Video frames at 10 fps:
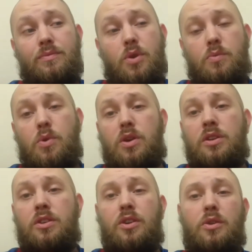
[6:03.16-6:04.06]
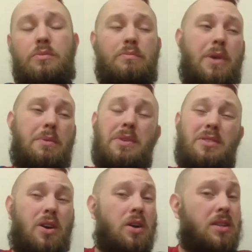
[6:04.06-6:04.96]
what can you do? Maybe
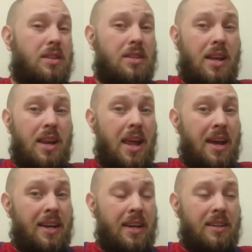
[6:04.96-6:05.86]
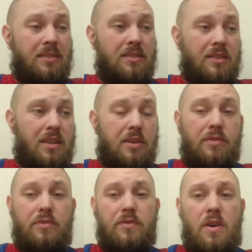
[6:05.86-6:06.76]
start Delaney
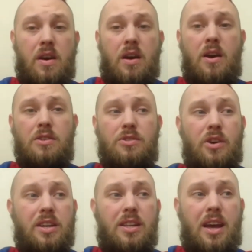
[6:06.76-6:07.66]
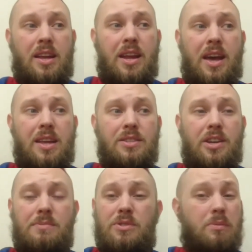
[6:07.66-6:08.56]
if Scotty Dan and
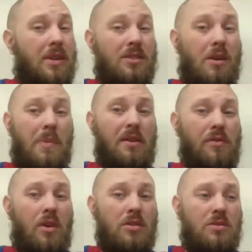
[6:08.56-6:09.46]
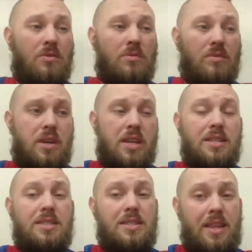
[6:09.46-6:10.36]
James Tompkins aren't back for Arsenal
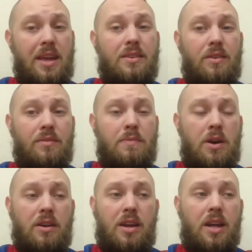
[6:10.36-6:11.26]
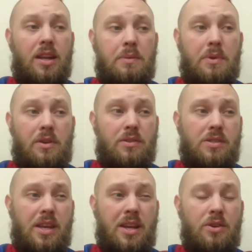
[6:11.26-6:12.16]
instead of Martin Kelly,
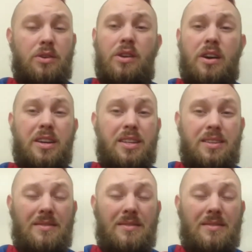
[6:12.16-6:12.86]
because he looked like a